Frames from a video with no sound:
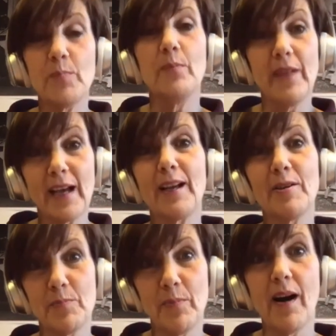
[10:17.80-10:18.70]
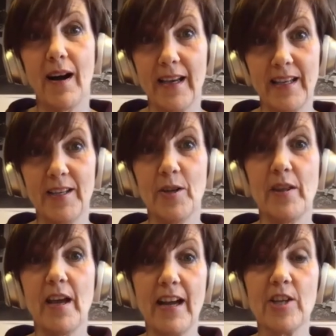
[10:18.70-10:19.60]
They're close by, you know,
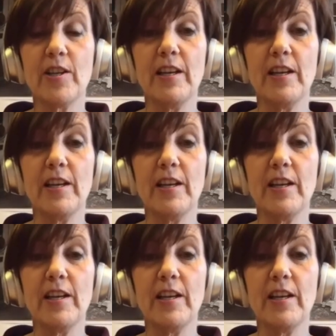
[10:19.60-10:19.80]
they're actually